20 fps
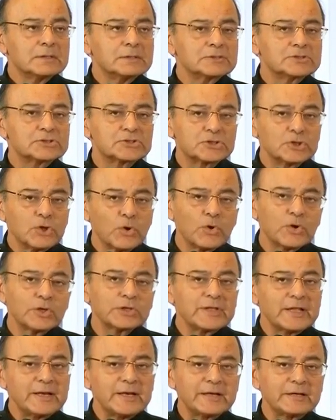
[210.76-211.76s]
slower
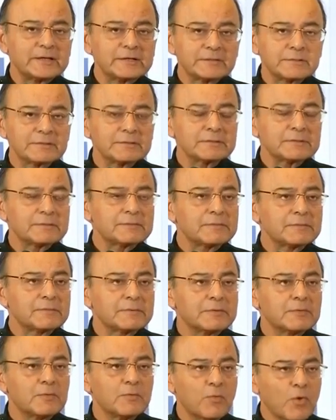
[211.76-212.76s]
than it
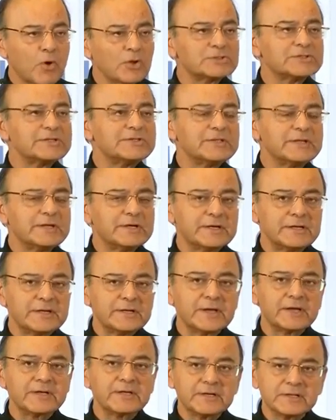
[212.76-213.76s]
was in the
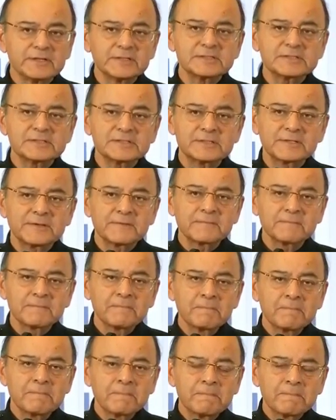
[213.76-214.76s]
earlier years,
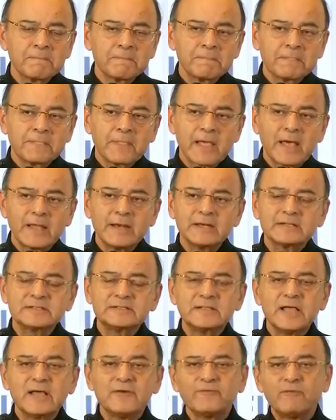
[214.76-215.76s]
and it's
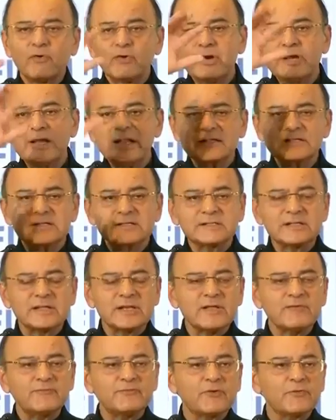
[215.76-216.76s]
therefore
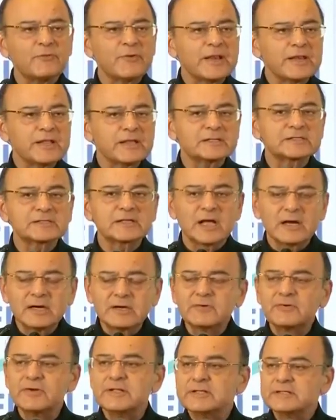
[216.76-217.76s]
necessary for various
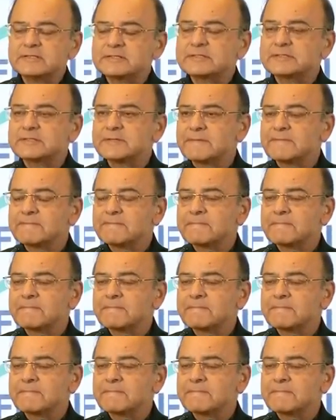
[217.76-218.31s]
countries